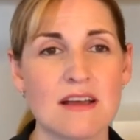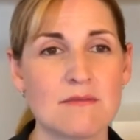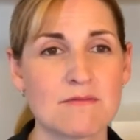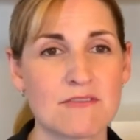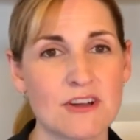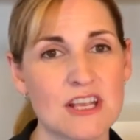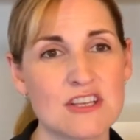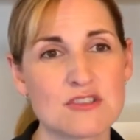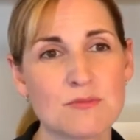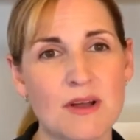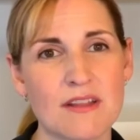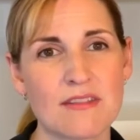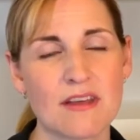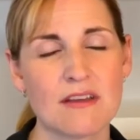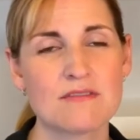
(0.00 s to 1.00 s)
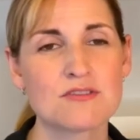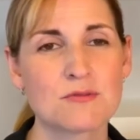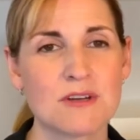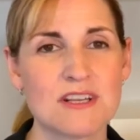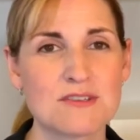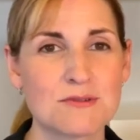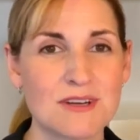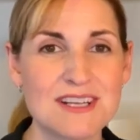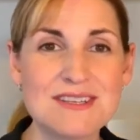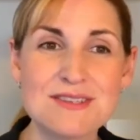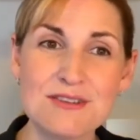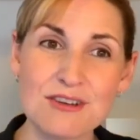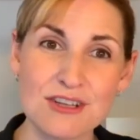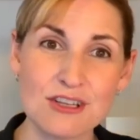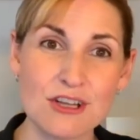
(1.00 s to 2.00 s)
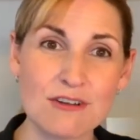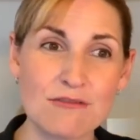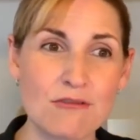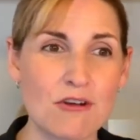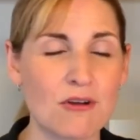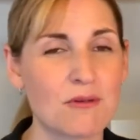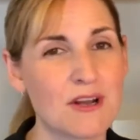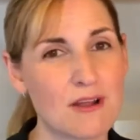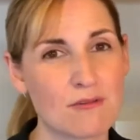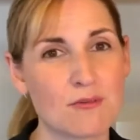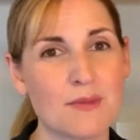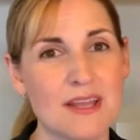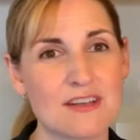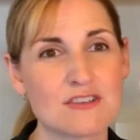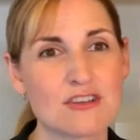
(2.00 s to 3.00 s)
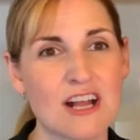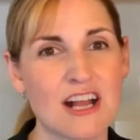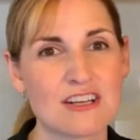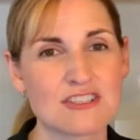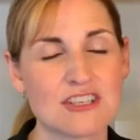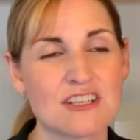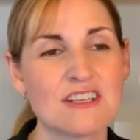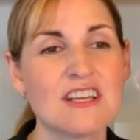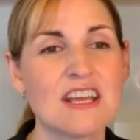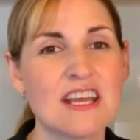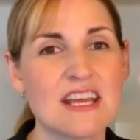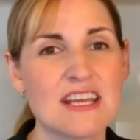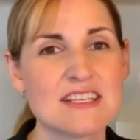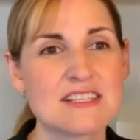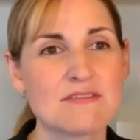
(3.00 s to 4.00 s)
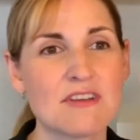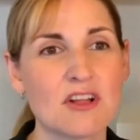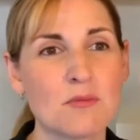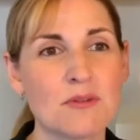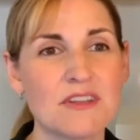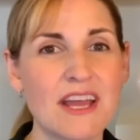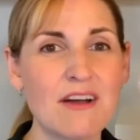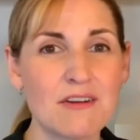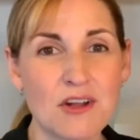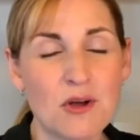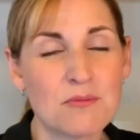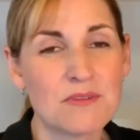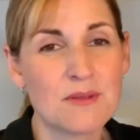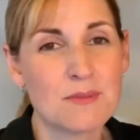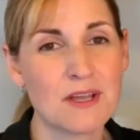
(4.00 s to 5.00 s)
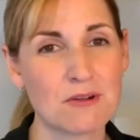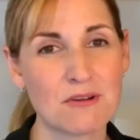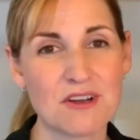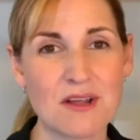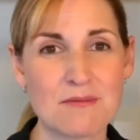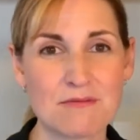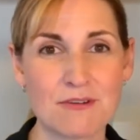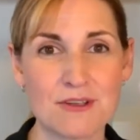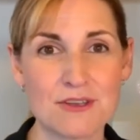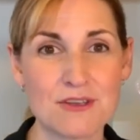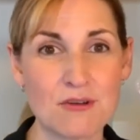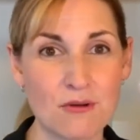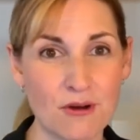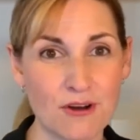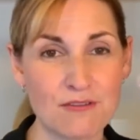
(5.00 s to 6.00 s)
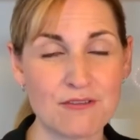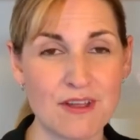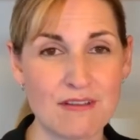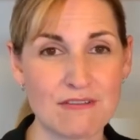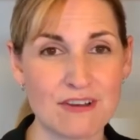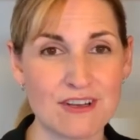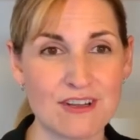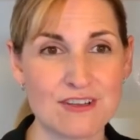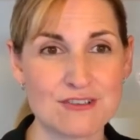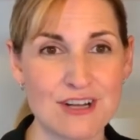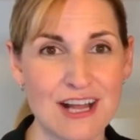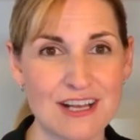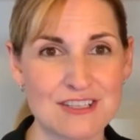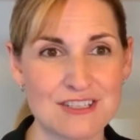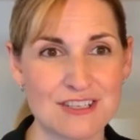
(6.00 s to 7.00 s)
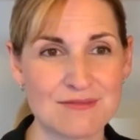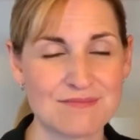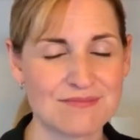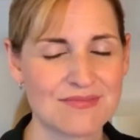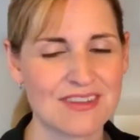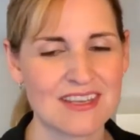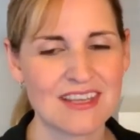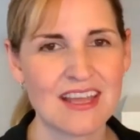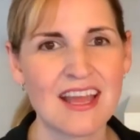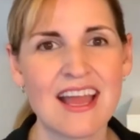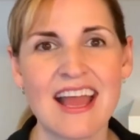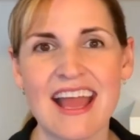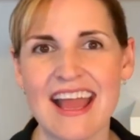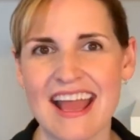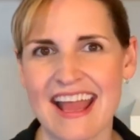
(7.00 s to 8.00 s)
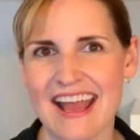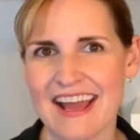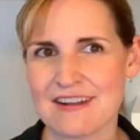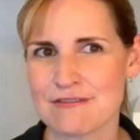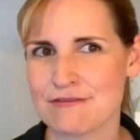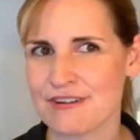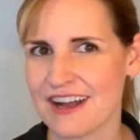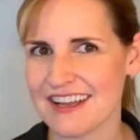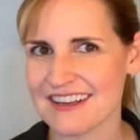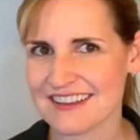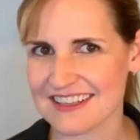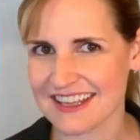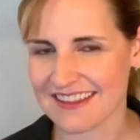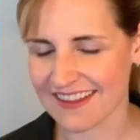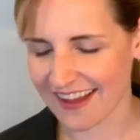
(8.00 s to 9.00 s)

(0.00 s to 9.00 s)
for each month of 2020, so you can look for whatever main attraction is available now and hopefully pick one up for your favorite attraction. And finally, the